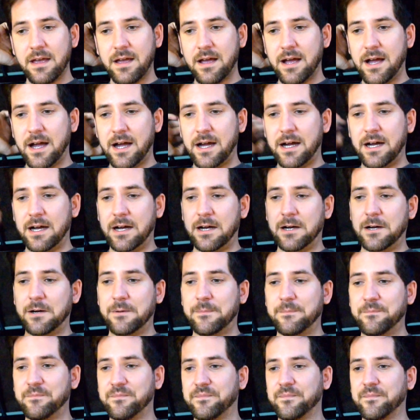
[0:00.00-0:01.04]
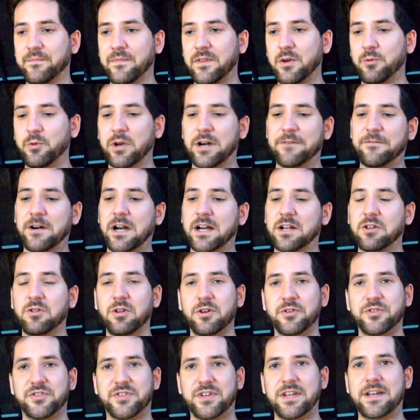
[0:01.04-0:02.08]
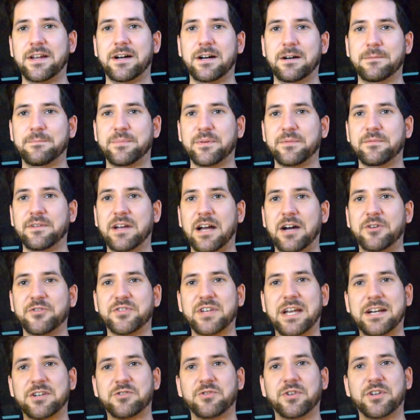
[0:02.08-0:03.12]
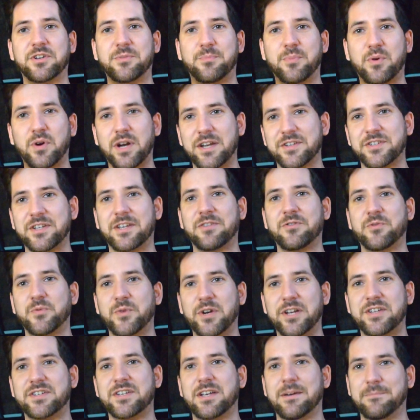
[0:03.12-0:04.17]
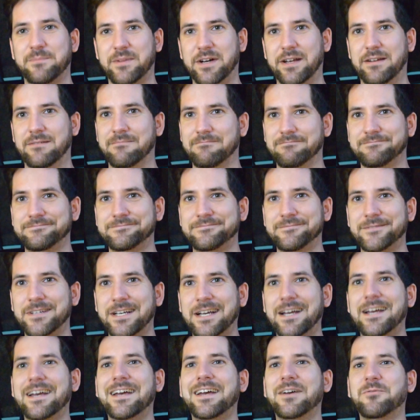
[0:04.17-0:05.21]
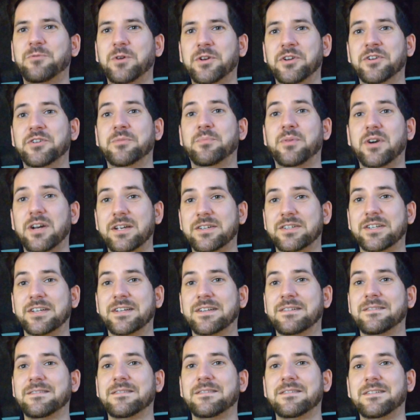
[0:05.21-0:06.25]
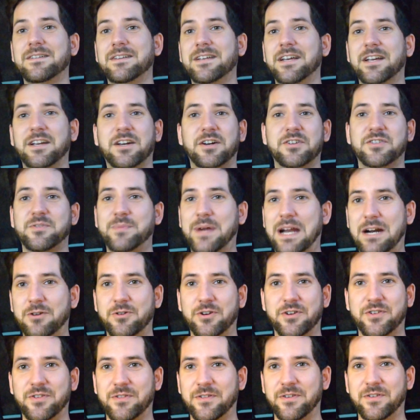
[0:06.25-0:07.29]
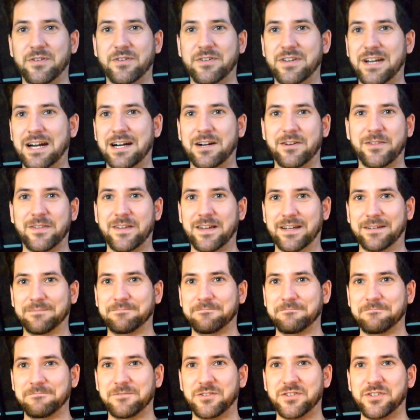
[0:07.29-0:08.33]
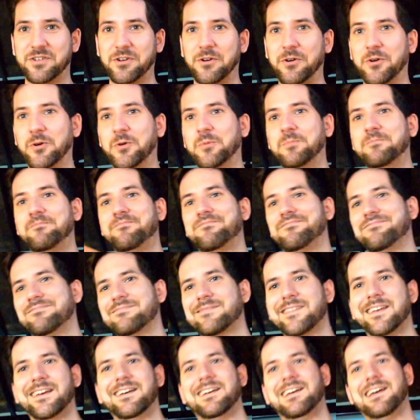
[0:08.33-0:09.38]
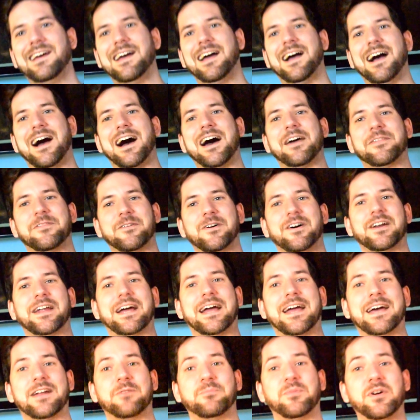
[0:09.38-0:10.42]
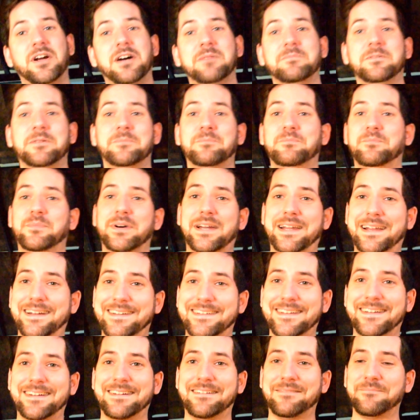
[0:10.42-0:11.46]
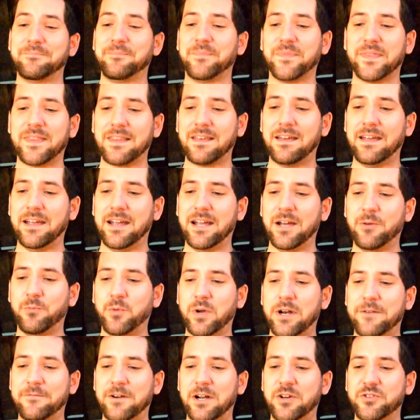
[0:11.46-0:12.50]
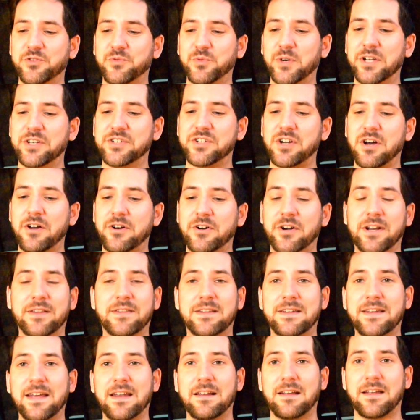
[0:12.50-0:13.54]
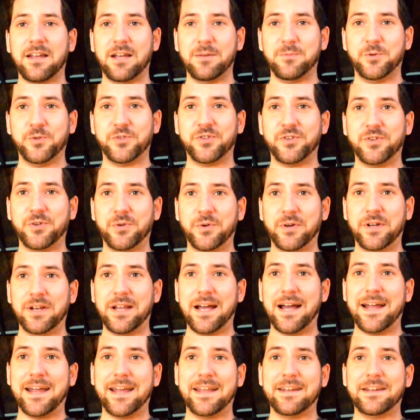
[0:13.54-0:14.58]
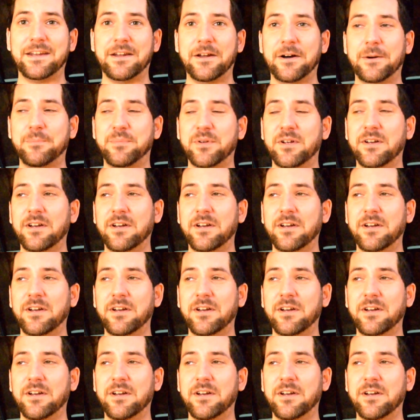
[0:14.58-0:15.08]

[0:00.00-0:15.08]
whenever I closed it up, I was actually depressing the reset button. When you depress it, it cuts power to the entire thing. So I thought I had a problem, but I didn't. and whenever I was resoldering the data cables to it, I ended up